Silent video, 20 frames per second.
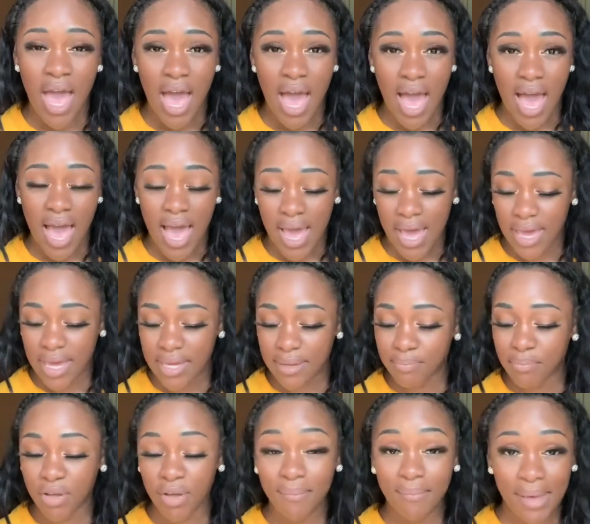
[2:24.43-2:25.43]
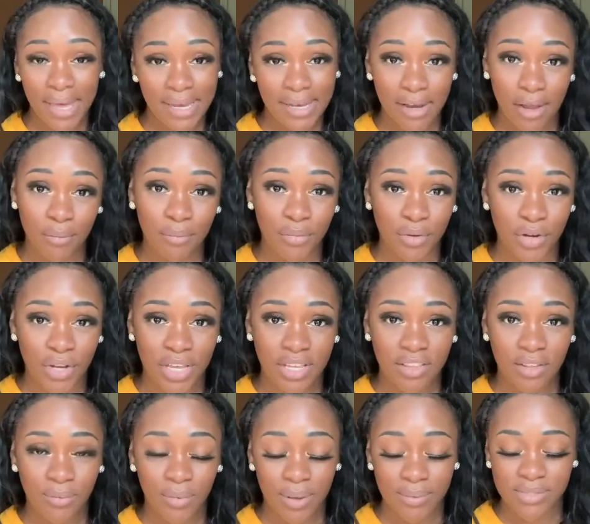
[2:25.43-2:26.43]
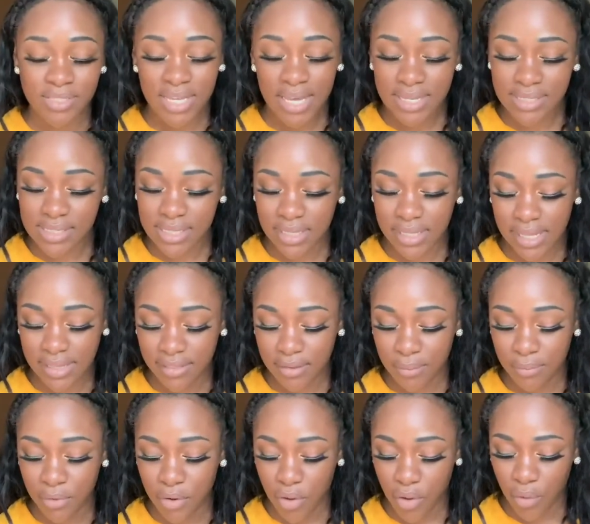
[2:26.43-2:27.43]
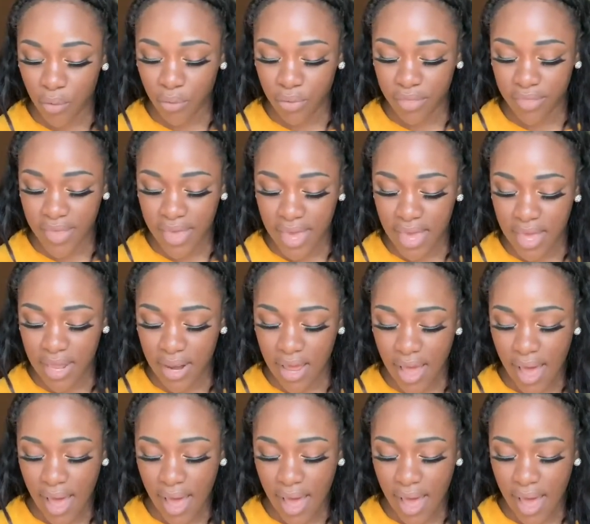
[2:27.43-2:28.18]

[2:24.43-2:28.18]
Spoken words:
I put my number in the website to let them know that